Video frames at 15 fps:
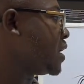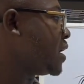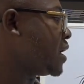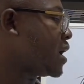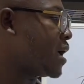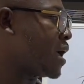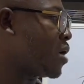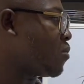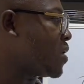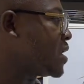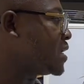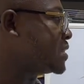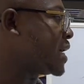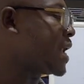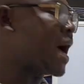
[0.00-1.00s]
when
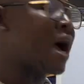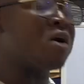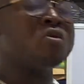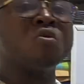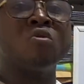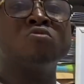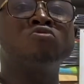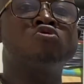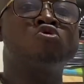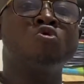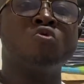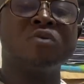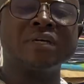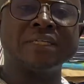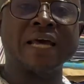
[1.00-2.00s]
there's an
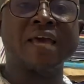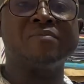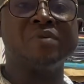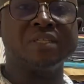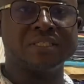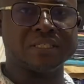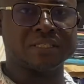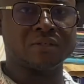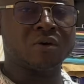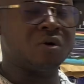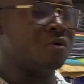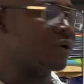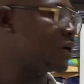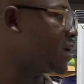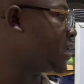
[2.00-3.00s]
uncontrolled diabetes,
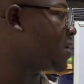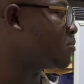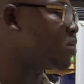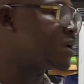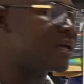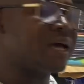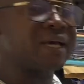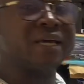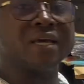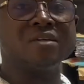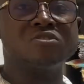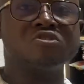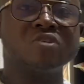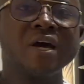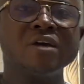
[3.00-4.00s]
okay, the body again
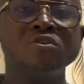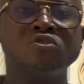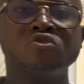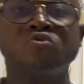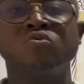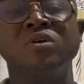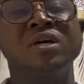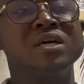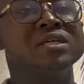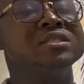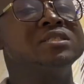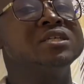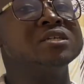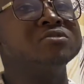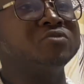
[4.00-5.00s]
try to
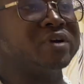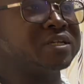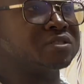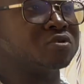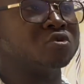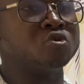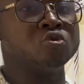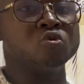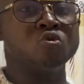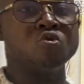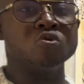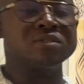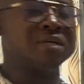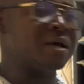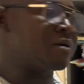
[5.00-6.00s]
generate
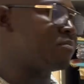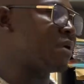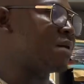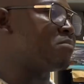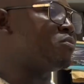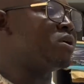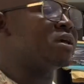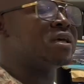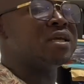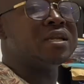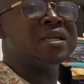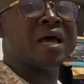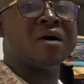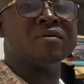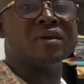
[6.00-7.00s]
glucose by breaking
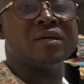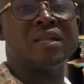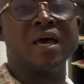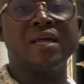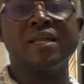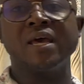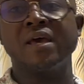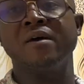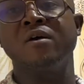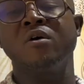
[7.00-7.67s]
down either the